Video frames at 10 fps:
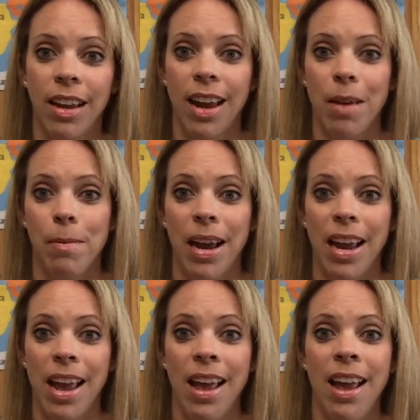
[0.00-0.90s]
in my
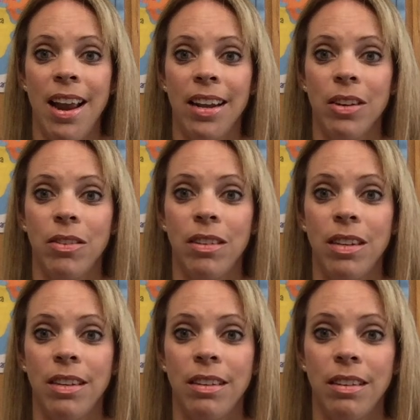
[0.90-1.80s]
head and go
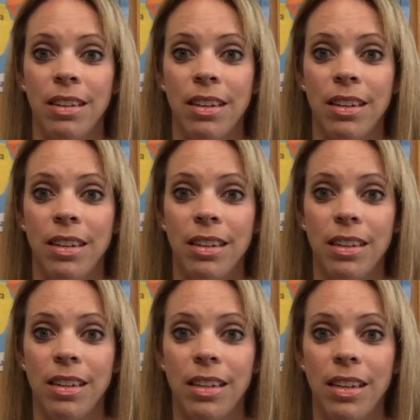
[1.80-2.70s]
C, D,
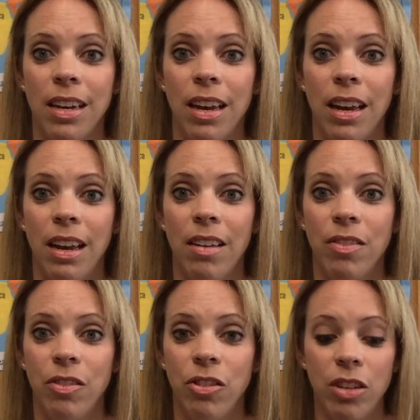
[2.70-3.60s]
E, F,
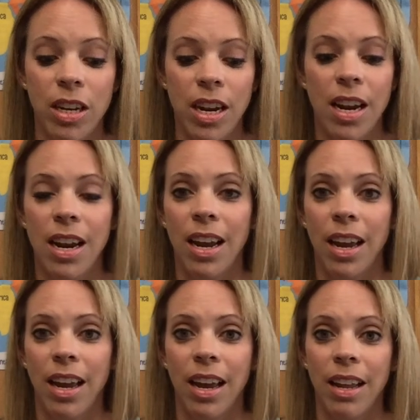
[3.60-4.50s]
G,
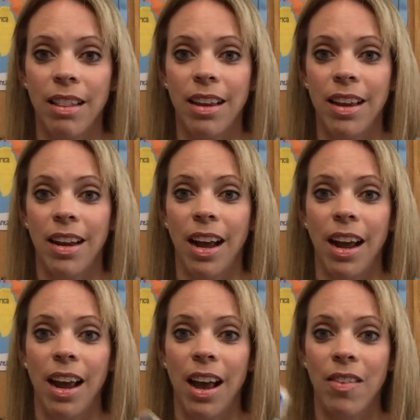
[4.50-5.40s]
and then I
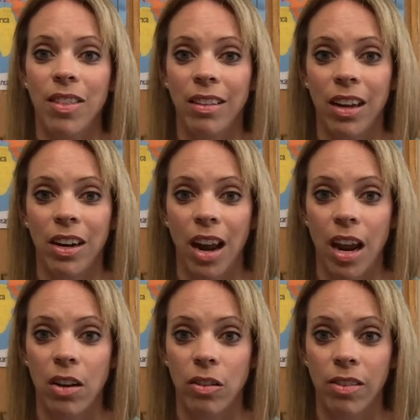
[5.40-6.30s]
have the letter
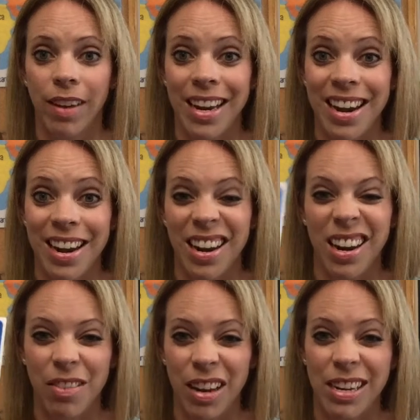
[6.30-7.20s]
H if I need it,
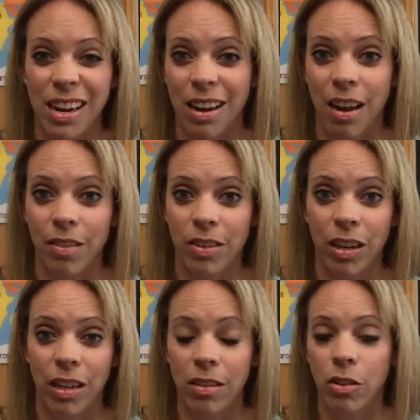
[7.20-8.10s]
if I didn't have a
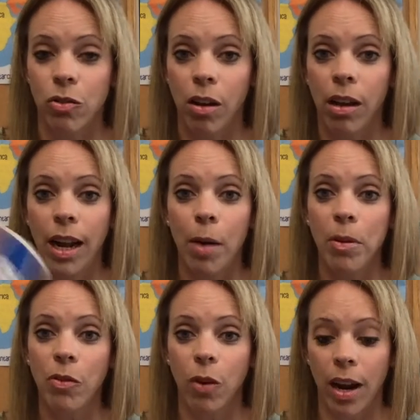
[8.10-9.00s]
chance to draw it out
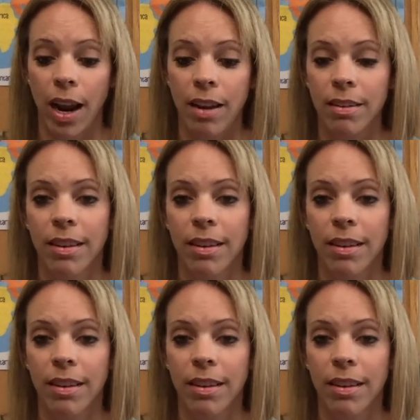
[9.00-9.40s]
beforehand.